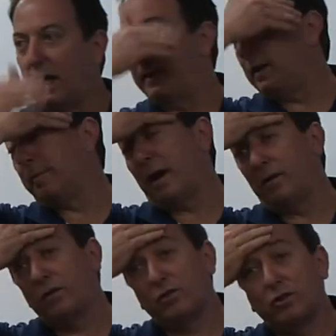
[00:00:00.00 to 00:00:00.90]
and the
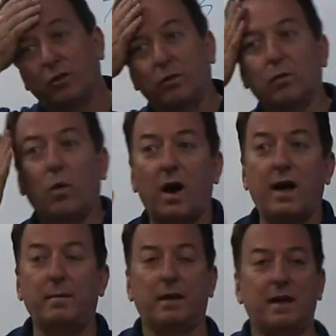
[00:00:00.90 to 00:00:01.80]
amount you shoot.
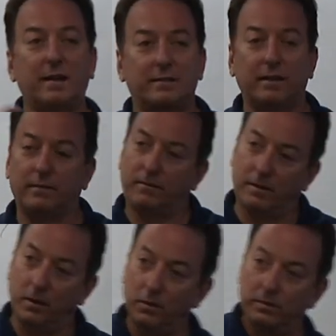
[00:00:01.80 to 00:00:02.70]
Why? Because it
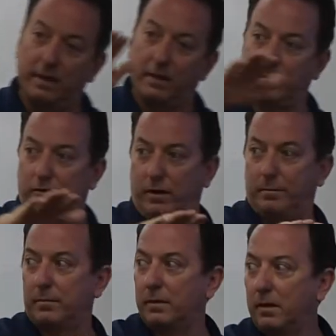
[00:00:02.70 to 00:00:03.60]
flows downstream.
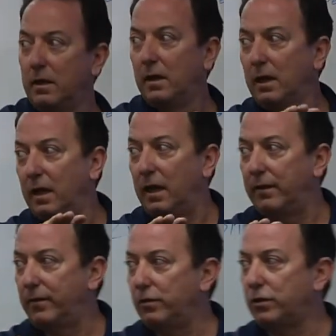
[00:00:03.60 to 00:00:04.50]
And
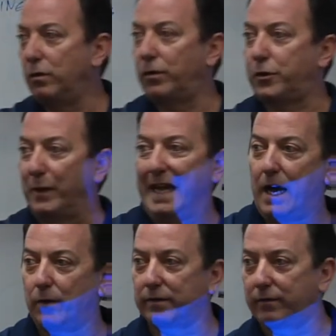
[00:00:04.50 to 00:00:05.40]
if you shoot three
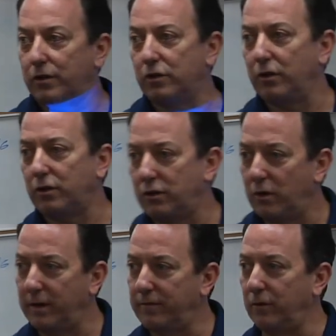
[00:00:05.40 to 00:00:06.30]
hours of the church
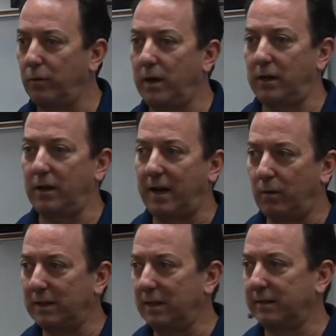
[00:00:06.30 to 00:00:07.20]
knowing full well you got
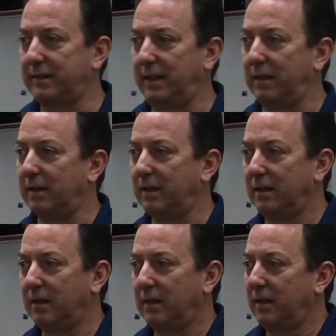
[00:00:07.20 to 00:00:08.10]
one little scene,
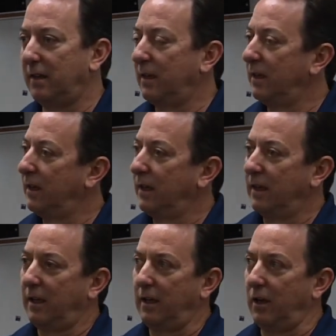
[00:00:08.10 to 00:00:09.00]

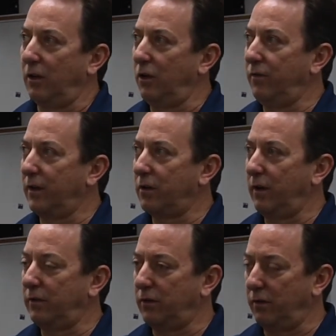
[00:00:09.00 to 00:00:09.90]
you know, you've
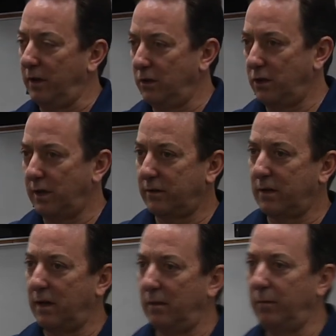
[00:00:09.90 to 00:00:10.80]
increased your ingest
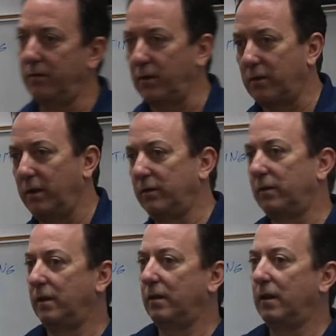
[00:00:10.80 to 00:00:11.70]
time, you've increased